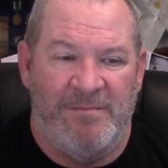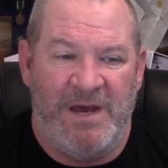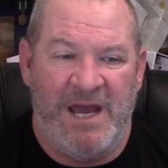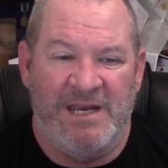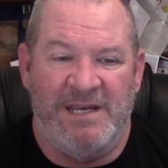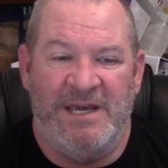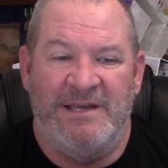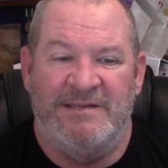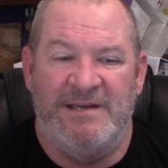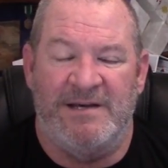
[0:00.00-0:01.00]

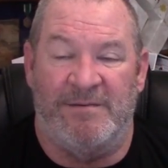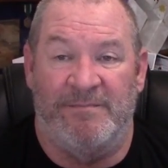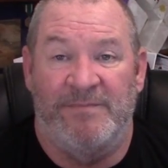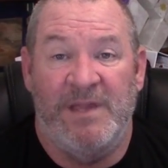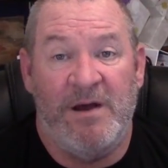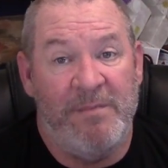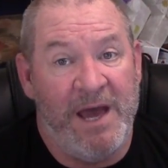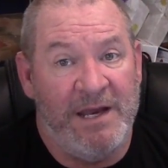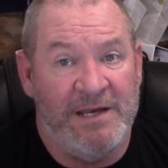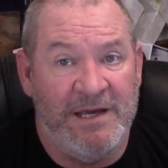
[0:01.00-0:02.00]
Magnesium. Now,
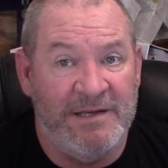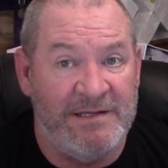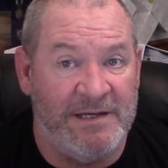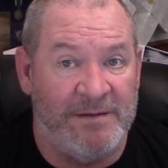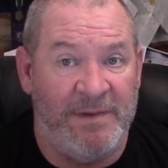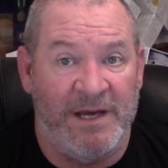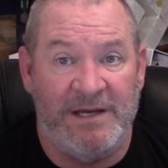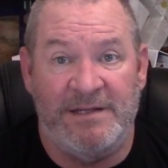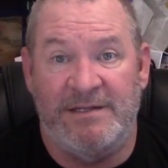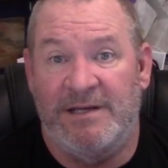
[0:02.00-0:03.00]
magnesium
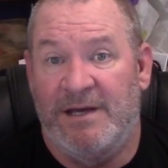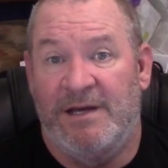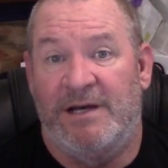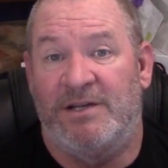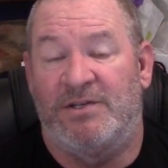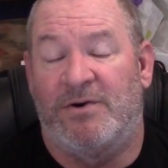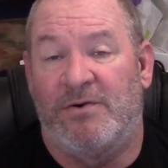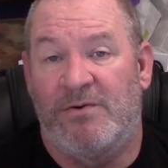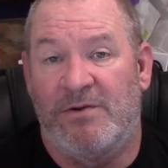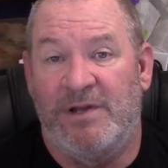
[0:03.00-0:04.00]
has a
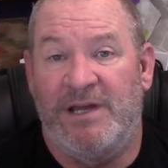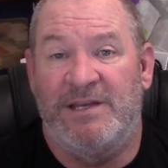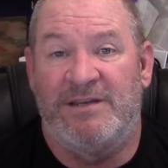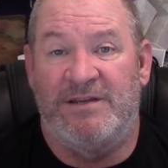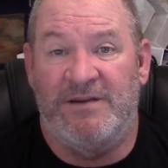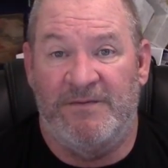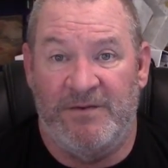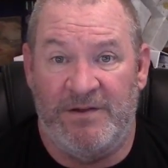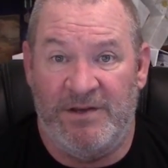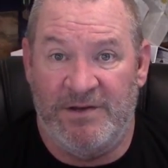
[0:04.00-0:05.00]
totally
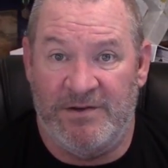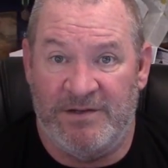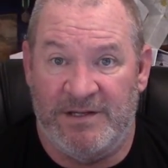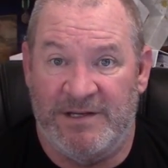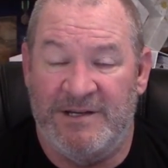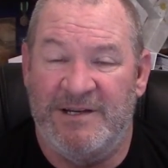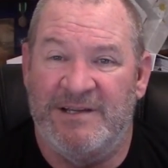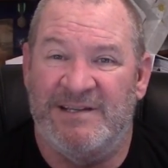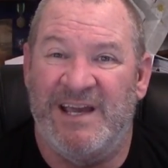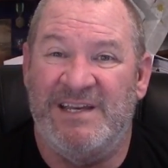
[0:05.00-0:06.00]
different use, and it
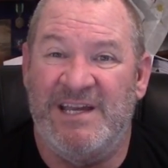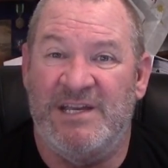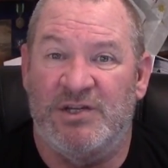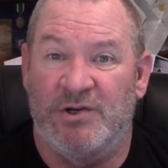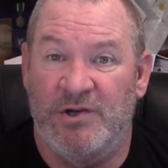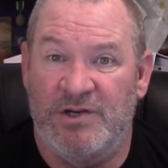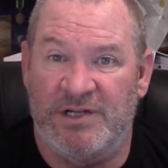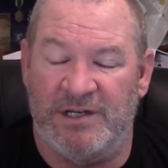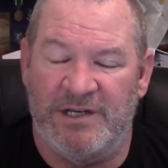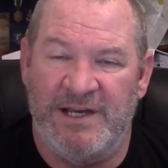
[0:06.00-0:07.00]
is a
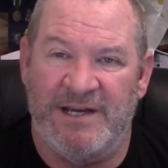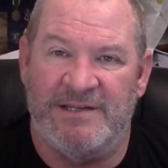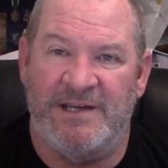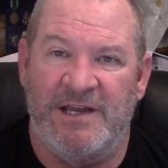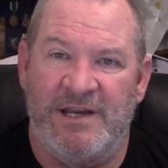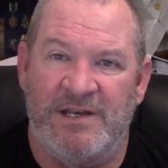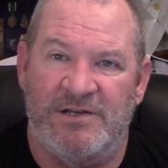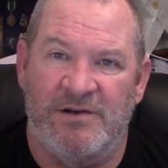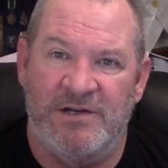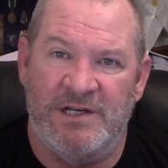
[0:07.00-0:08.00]
detergent. Yes, a
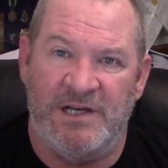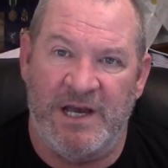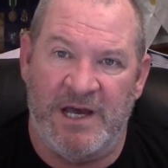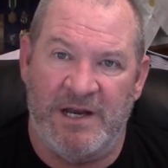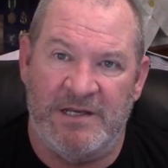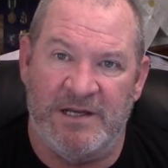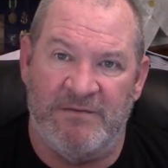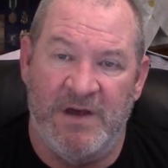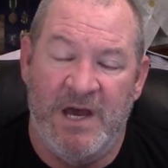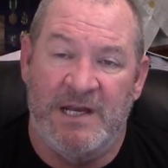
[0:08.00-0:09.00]
detergent
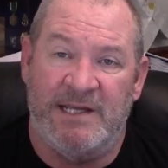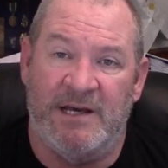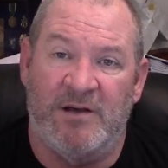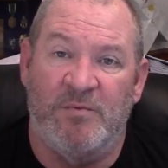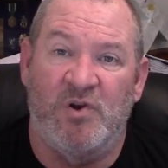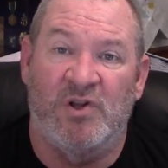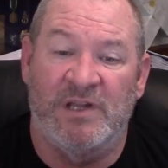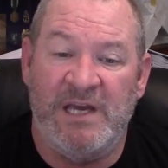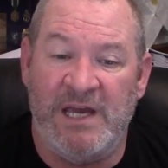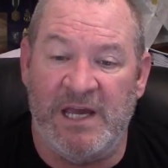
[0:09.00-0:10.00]
additive to help
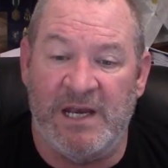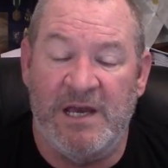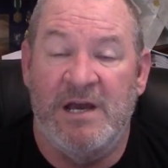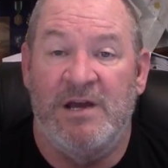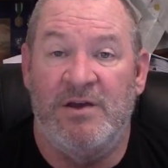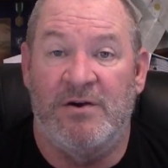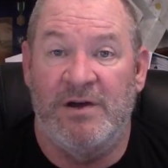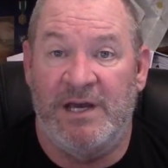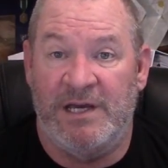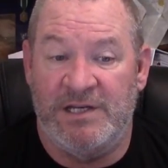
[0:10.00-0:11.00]
clean
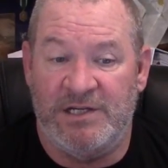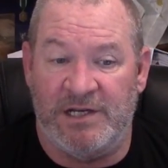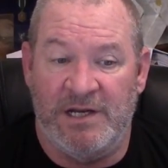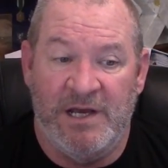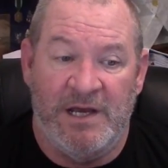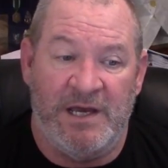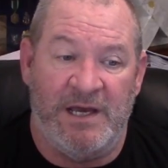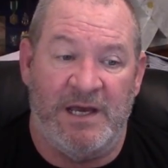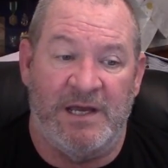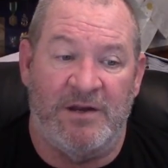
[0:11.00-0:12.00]
your engine.
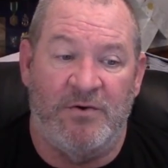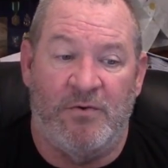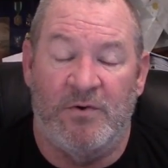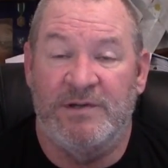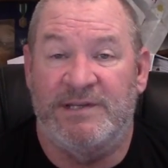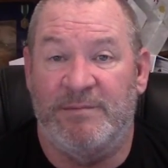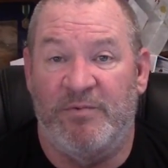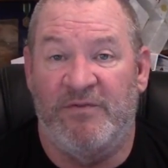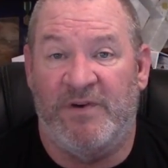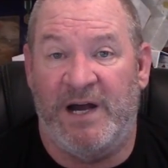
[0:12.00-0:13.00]
And, of course, it
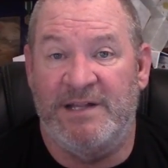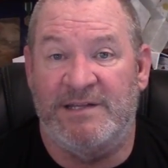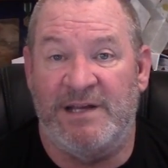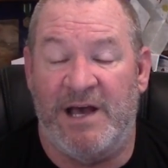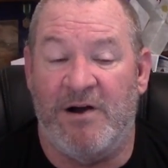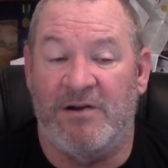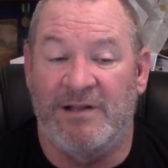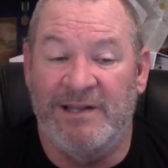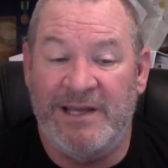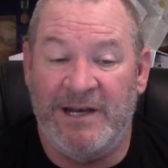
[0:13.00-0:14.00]
provides an
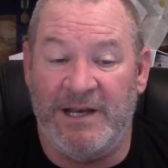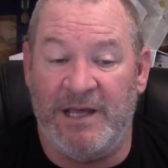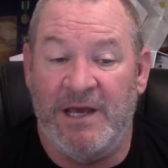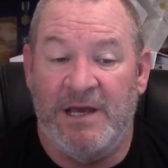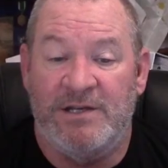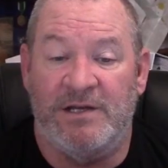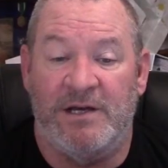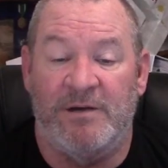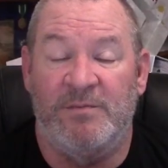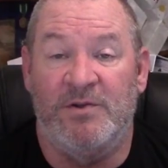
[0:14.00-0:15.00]
alkalinity to
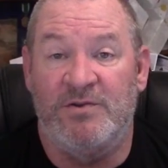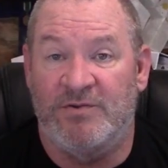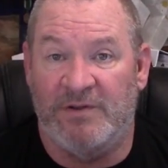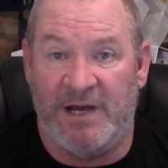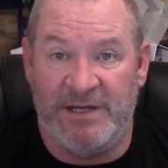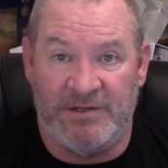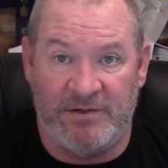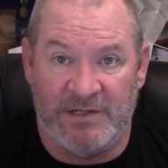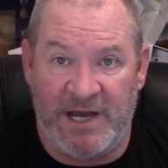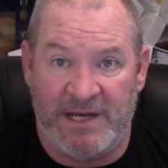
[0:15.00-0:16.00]
help neutralize
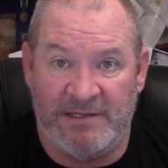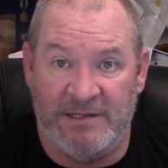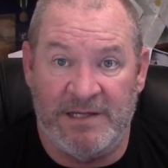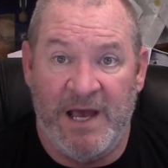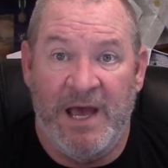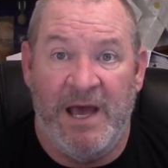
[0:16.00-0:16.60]
those acids.